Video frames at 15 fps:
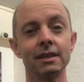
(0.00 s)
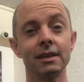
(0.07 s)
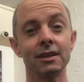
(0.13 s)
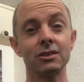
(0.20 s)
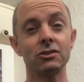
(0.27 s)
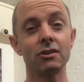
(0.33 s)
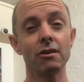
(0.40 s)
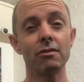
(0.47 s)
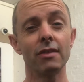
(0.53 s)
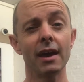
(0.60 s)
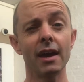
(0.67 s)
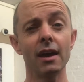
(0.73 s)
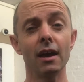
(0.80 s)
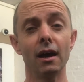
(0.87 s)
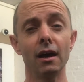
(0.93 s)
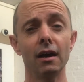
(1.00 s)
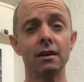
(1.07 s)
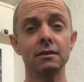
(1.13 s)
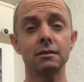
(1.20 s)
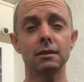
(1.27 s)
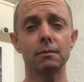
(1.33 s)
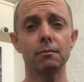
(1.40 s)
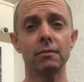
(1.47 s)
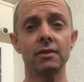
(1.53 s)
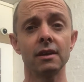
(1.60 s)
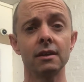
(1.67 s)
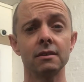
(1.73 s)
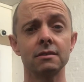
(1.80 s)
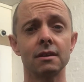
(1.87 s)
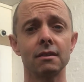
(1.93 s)
So they are some
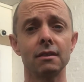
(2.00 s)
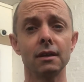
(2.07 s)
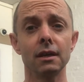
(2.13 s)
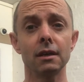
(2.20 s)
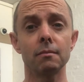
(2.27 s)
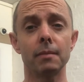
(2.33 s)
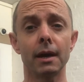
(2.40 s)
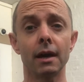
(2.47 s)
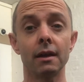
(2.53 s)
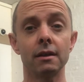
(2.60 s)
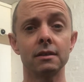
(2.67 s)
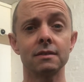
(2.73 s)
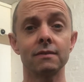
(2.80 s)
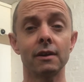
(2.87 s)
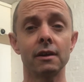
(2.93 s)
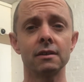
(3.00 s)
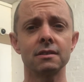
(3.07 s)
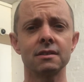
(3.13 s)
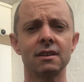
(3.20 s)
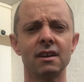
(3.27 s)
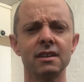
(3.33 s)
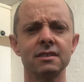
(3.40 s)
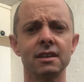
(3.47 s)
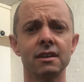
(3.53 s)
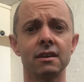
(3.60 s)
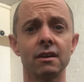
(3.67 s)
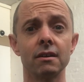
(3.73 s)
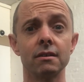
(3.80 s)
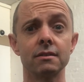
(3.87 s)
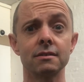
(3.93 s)
things to think about as far as sizing
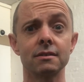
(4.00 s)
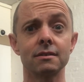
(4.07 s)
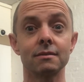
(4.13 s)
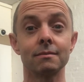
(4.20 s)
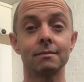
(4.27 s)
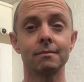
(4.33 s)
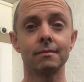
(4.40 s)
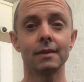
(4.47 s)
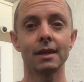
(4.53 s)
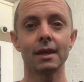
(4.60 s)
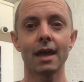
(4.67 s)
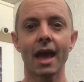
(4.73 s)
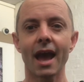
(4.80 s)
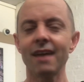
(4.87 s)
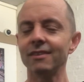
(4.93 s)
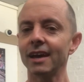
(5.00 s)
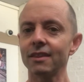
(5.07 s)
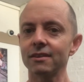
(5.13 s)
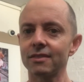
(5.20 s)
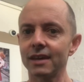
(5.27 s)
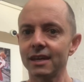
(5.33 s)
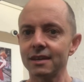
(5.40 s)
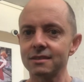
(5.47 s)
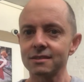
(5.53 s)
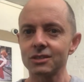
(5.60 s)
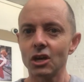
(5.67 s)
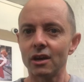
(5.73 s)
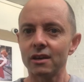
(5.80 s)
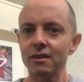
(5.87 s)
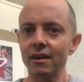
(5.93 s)
goes. And the other thing is,
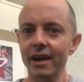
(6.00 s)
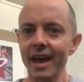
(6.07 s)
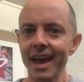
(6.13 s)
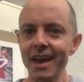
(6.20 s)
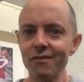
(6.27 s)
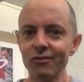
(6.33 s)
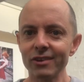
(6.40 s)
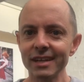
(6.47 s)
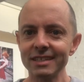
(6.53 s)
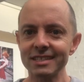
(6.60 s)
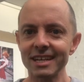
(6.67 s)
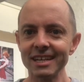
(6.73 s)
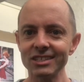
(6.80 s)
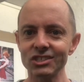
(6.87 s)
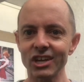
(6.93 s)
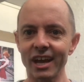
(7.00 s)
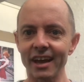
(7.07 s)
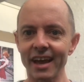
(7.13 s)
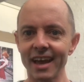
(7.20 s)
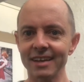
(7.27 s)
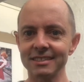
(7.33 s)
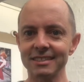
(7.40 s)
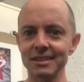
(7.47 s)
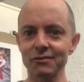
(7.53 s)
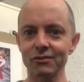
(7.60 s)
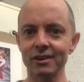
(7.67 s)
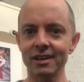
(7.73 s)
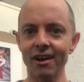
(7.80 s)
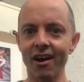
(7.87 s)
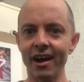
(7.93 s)
every teacher has
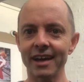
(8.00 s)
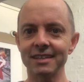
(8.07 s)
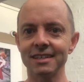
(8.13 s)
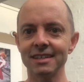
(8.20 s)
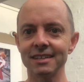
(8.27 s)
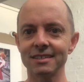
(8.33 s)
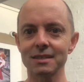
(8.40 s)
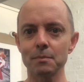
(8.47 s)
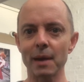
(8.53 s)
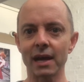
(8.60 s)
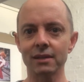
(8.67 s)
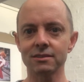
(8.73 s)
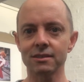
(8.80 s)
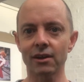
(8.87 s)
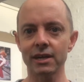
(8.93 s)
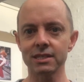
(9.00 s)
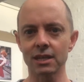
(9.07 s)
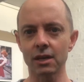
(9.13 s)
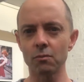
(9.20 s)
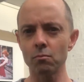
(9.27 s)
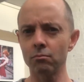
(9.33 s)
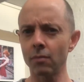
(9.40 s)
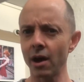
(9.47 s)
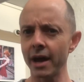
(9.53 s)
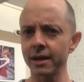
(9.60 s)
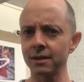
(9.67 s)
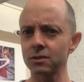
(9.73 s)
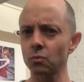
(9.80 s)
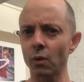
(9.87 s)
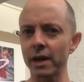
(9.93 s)
different ideas about sizing. Mine
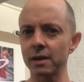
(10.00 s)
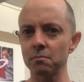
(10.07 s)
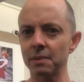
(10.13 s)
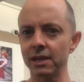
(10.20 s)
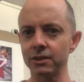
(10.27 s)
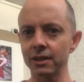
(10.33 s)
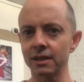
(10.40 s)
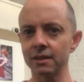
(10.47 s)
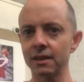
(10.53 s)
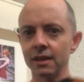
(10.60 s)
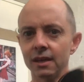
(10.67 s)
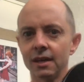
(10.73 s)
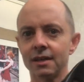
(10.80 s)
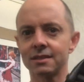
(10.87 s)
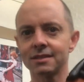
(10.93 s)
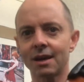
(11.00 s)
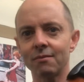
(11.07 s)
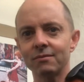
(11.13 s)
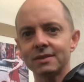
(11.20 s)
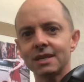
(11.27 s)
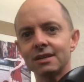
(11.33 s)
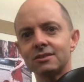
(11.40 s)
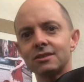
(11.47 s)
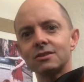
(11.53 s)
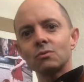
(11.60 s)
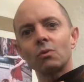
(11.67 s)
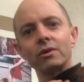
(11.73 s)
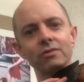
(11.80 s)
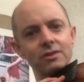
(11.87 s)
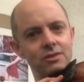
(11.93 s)
is one opinion. Some teachers
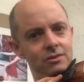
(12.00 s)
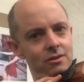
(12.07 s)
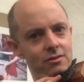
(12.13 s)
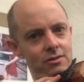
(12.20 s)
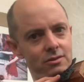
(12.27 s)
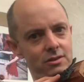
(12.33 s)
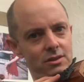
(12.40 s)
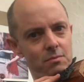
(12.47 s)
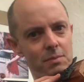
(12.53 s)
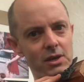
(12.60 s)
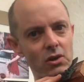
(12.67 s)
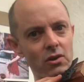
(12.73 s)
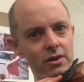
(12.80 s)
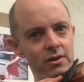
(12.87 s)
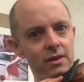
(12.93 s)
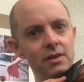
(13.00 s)
want the students to be on